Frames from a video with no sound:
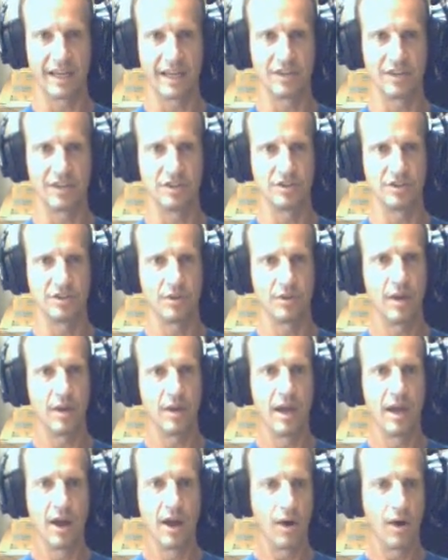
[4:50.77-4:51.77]
So
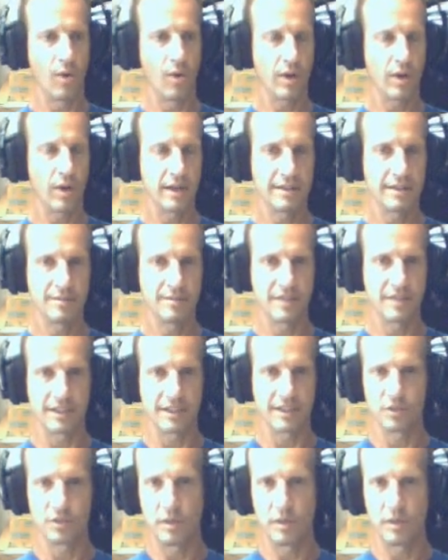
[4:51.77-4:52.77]
organisms that
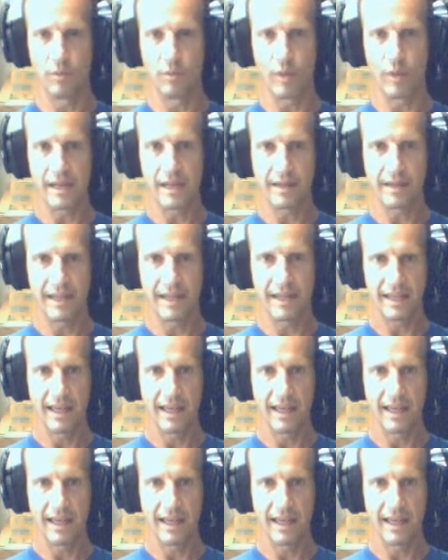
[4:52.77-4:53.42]
swim weakly,